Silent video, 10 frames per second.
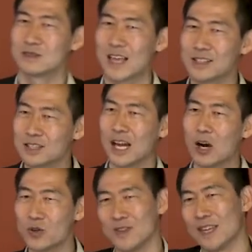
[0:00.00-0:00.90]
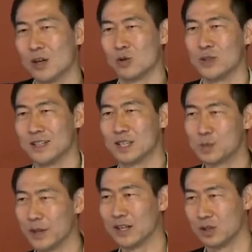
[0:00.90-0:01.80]
that's an arrow that they don't really
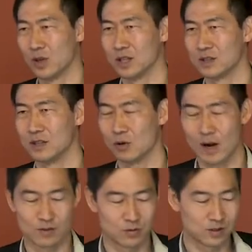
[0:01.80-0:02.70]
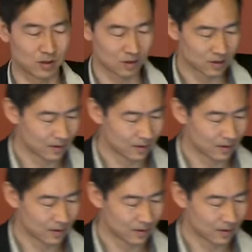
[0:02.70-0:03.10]
explain to us in the craft of research.